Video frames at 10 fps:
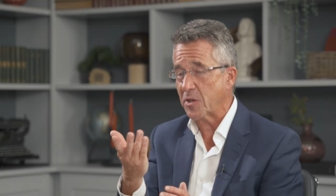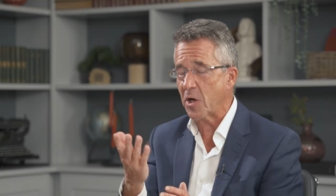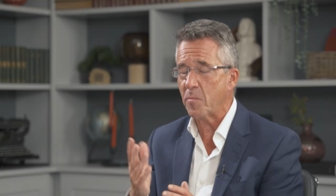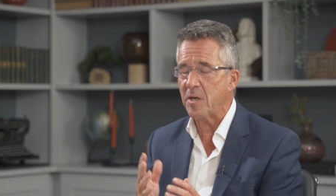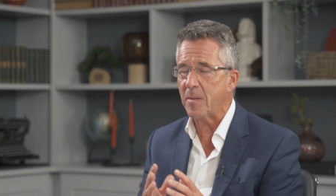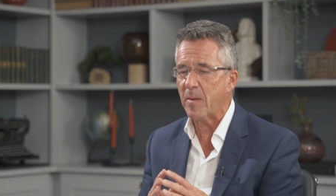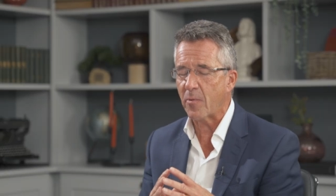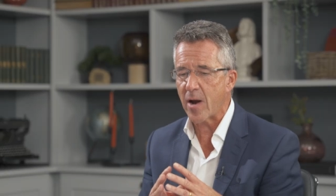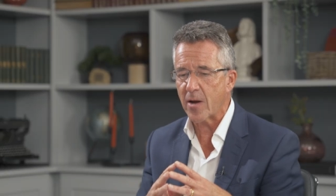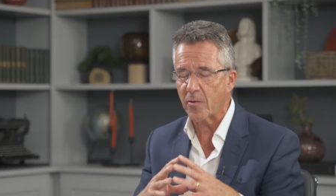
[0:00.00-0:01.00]
was hoping you'd be
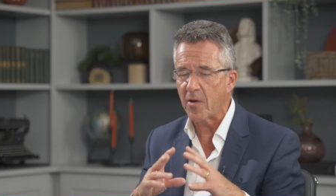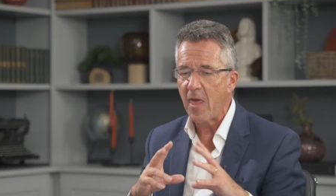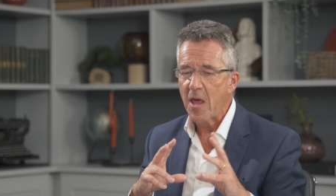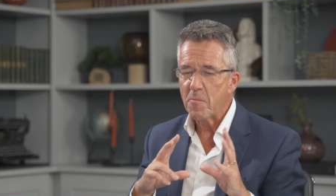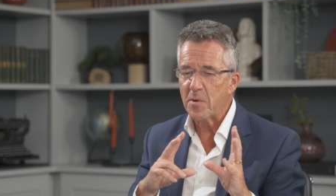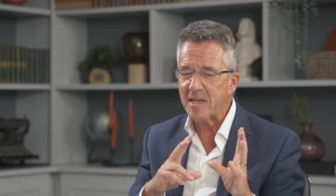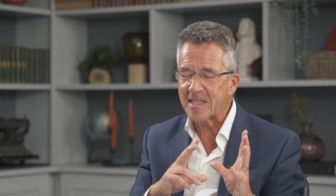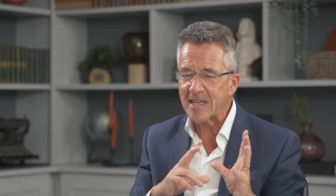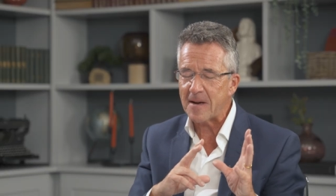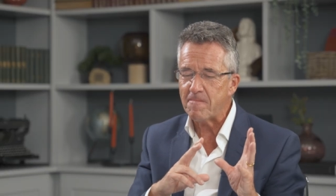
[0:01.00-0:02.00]
proud.
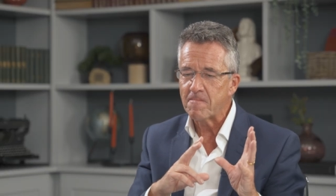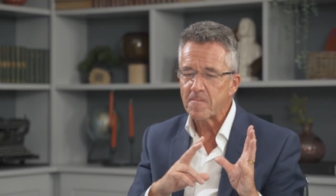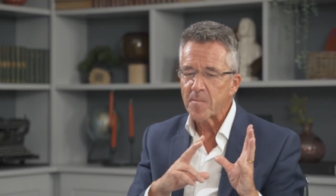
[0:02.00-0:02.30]
But um,